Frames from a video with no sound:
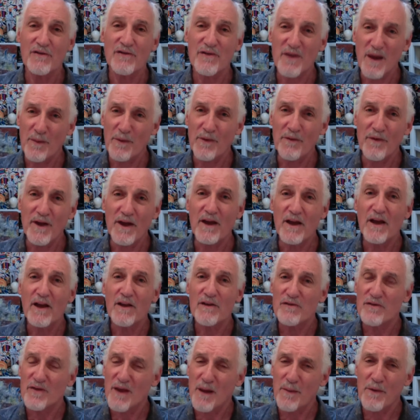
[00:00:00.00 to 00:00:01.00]
You know,
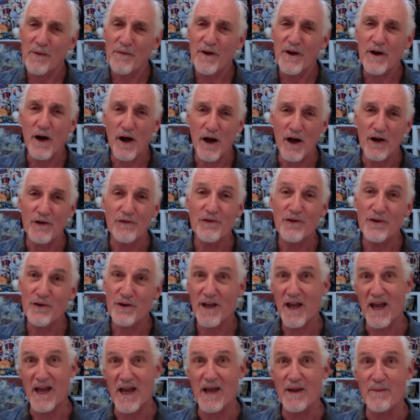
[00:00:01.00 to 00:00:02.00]
some of it
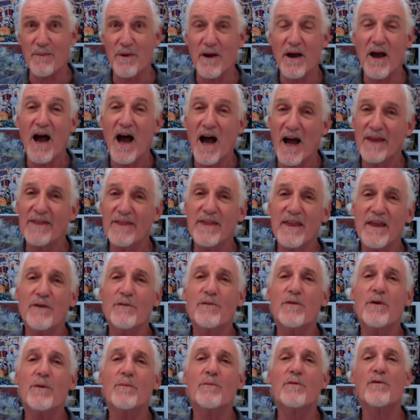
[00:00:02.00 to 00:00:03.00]
also came, I
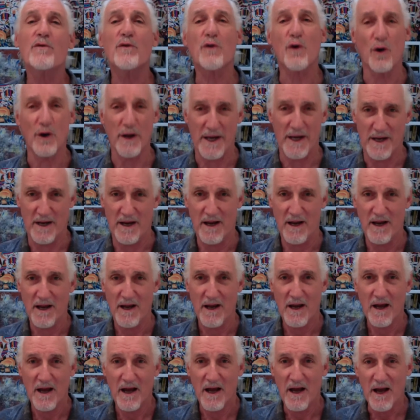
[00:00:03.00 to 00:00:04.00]
think, from Freud.
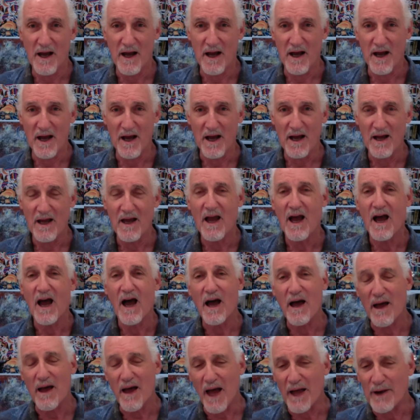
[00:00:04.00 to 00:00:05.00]

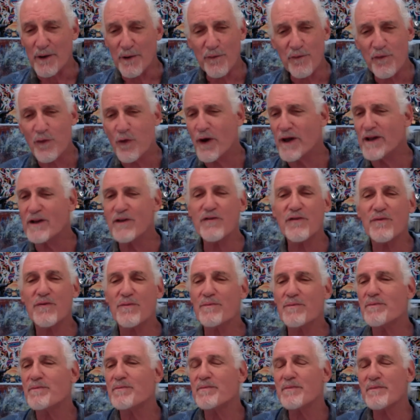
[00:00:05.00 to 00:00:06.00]
Mm-hmm. I know Freud
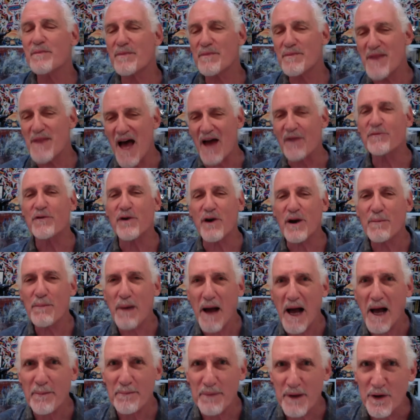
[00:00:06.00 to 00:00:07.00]
is not very
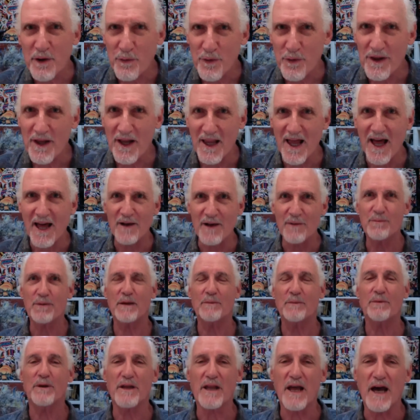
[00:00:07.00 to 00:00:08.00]
popular with a lot of
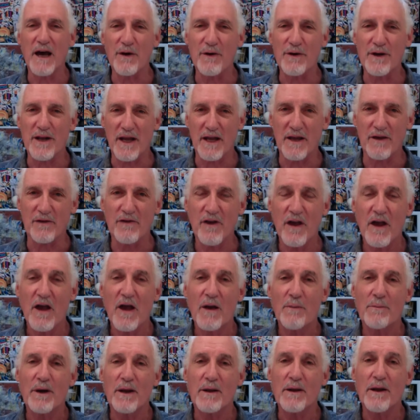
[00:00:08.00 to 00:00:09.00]
people
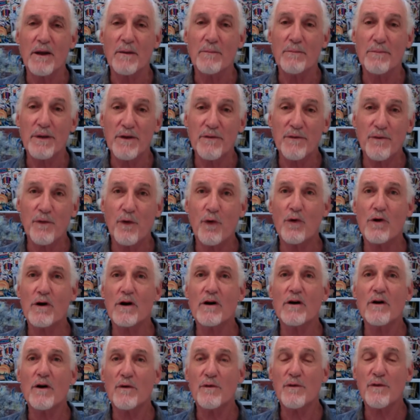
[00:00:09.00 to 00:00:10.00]
nowadays, but
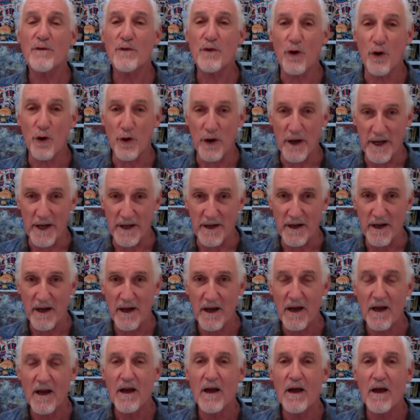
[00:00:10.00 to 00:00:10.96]
before Freud,